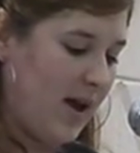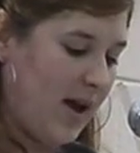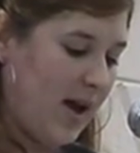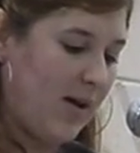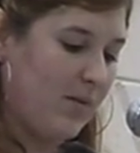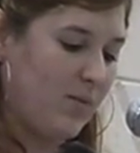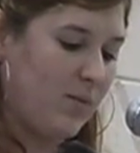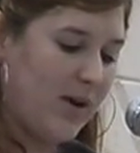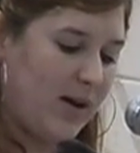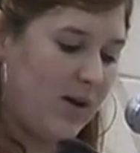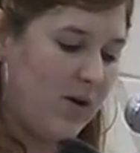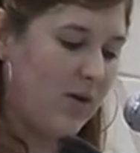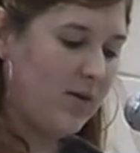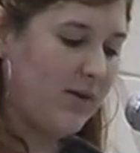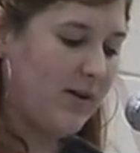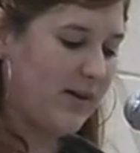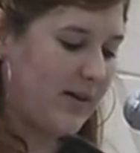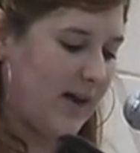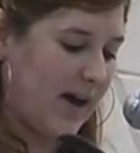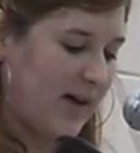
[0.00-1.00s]
and we know
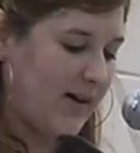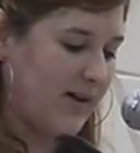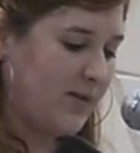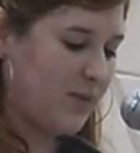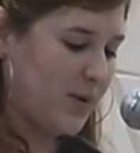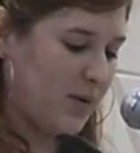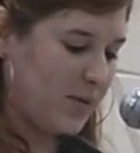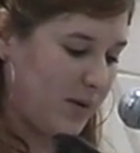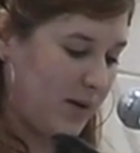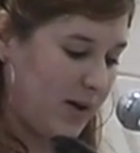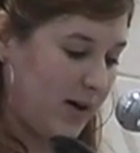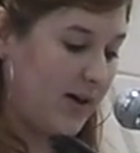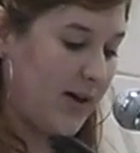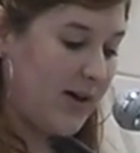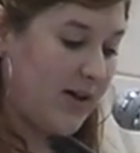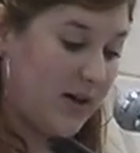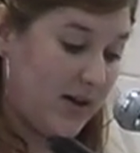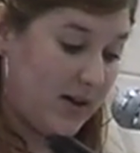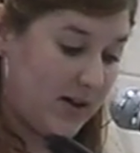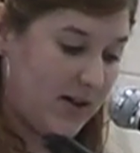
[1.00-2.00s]
that that is what we're
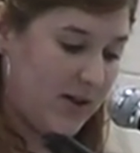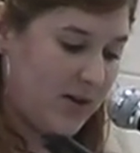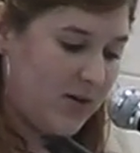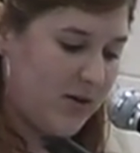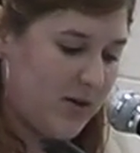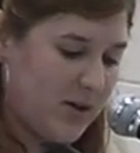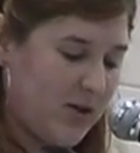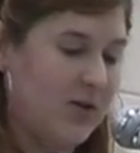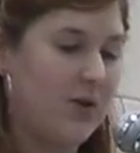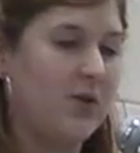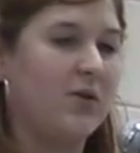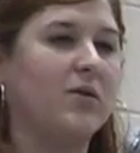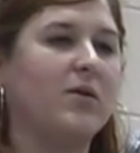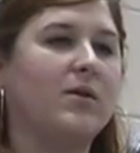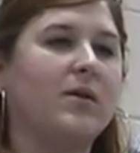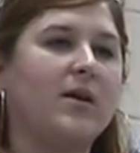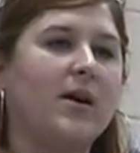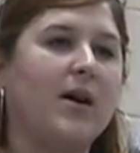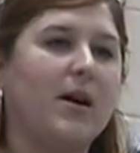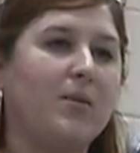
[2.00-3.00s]
going to continue to do,
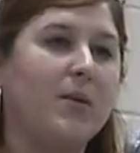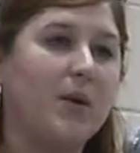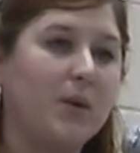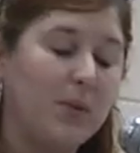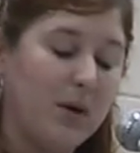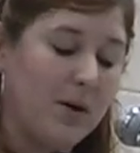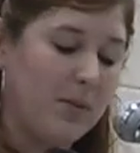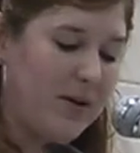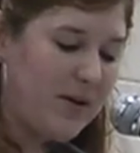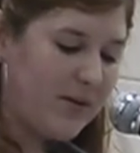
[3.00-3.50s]
and we will be